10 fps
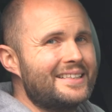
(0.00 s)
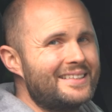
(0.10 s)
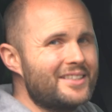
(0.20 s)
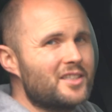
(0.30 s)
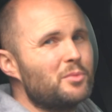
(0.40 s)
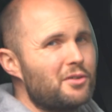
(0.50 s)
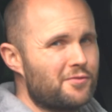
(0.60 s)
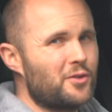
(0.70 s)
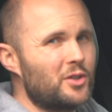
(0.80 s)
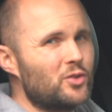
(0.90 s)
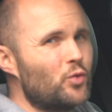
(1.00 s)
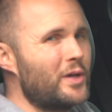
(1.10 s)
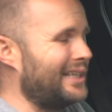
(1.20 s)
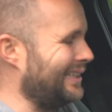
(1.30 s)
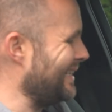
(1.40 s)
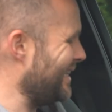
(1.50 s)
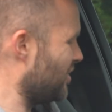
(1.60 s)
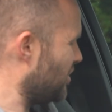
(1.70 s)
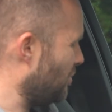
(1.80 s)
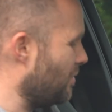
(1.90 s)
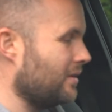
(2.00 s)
and this is my first real issue.